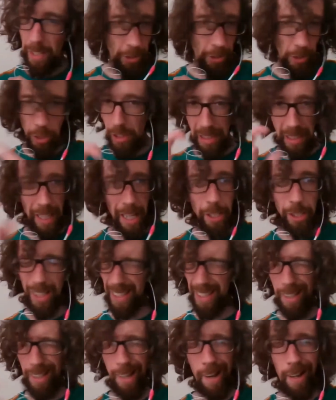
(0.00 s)
Just engage it
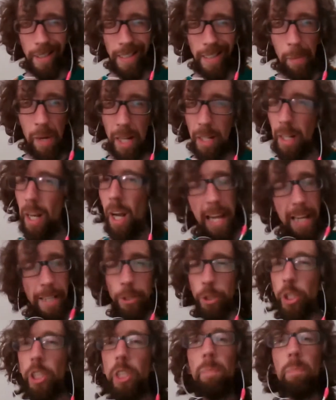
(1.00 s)
as long as they want. It's
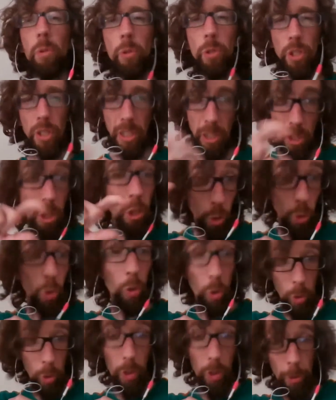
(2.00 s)
just boosting
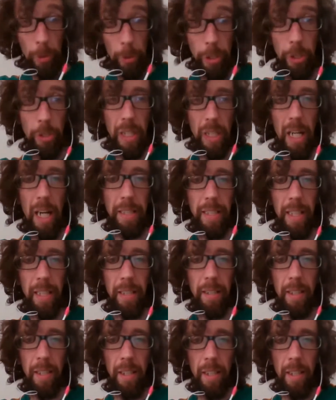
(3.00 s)
your earlier content.